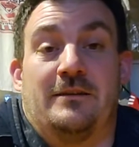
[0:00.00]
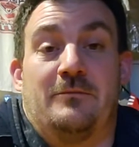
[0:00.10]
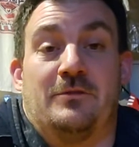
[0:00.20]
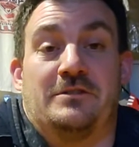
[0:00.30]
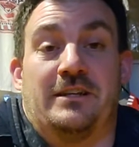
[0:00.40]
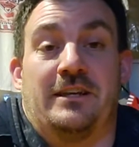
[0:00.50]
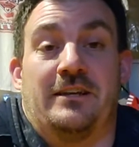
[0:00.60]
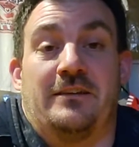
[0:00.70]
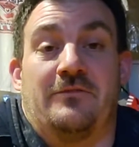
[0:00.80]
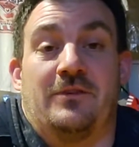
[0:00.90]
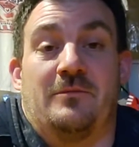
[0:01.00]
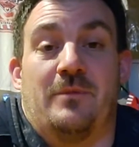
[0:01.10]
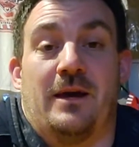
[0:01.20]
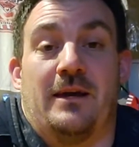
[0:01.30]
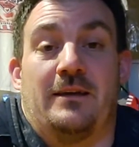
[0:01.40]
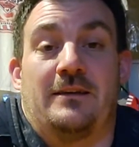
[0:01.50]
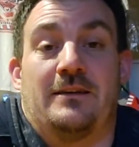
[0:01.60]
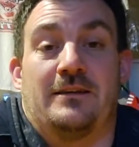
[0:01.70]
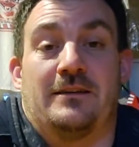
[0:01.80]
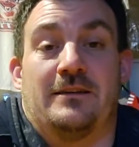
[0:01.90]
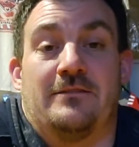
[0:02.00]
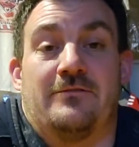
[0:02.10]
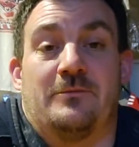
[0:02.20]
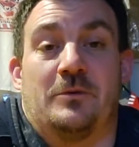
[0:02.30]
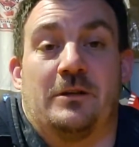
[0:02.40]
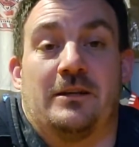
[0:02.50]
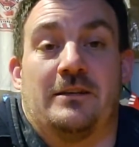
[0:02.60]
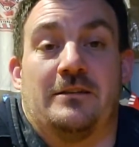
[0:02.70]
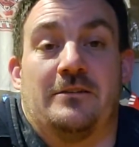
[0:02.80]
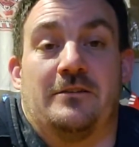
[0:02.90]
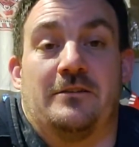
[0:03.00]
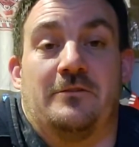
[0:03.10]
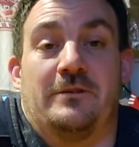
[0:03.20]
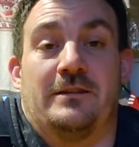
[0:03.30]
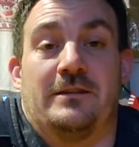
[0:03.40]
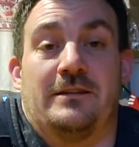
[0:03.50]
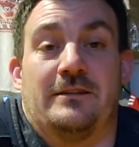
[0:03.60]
appreciate any feedback, and if I'm going to continue to do it, then